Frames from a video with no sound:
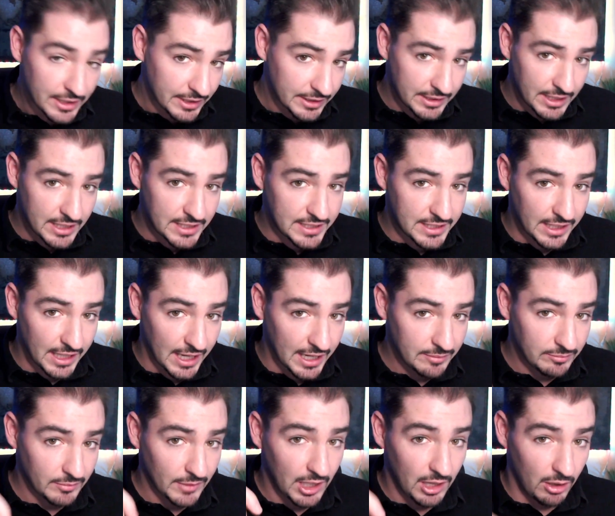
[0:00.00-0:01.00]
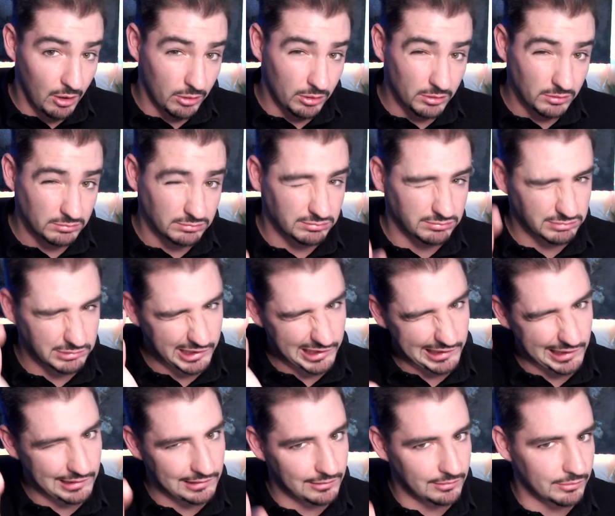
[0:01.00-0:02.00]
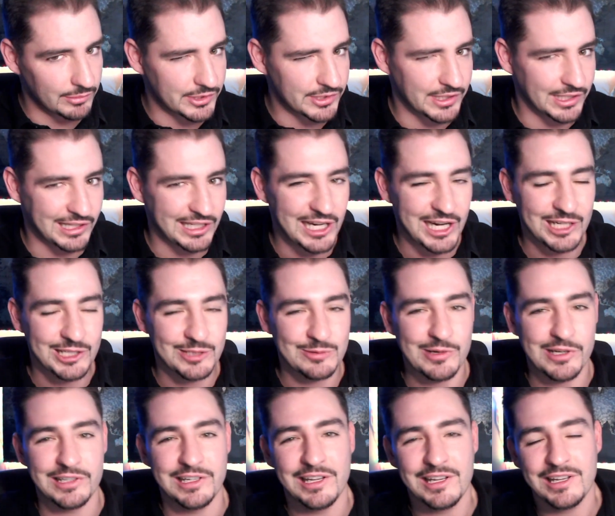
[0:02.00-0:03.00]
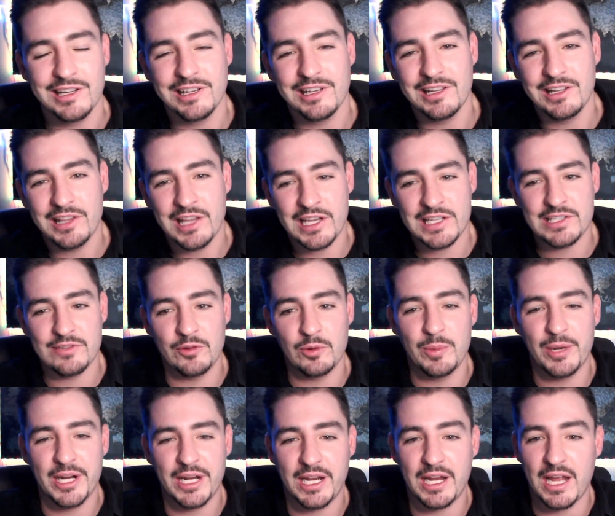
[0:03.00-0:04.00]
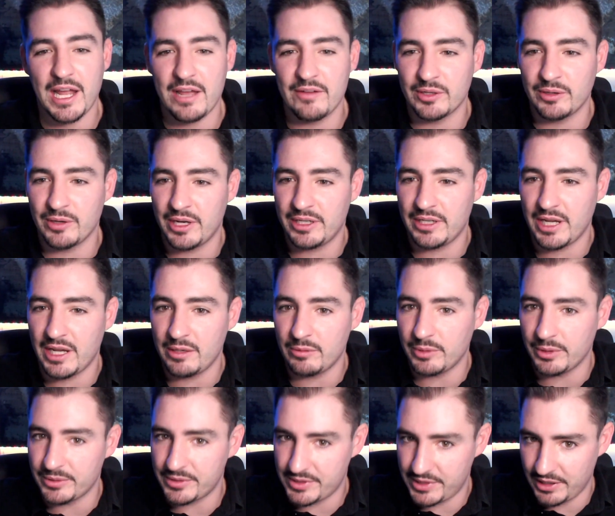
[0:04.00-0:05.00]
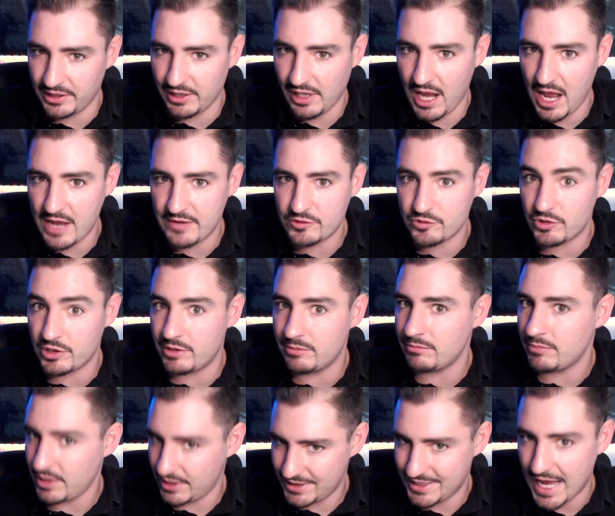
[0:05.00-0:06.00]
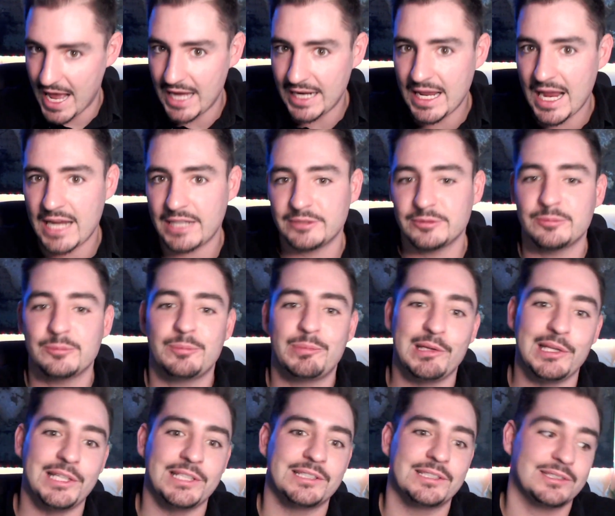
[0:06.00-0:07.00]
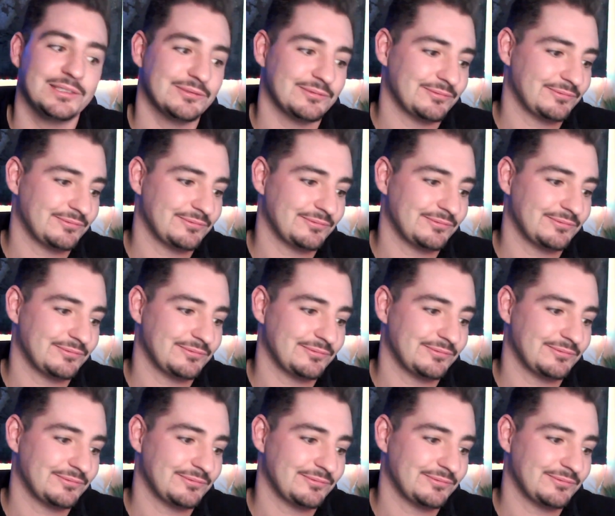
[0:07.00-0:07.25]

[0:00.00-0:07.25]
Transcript: DCA, HODL, we'll see you in the next one. Thanks, everybody. Have a great night. We'll see you in the live stream tonight. Peace.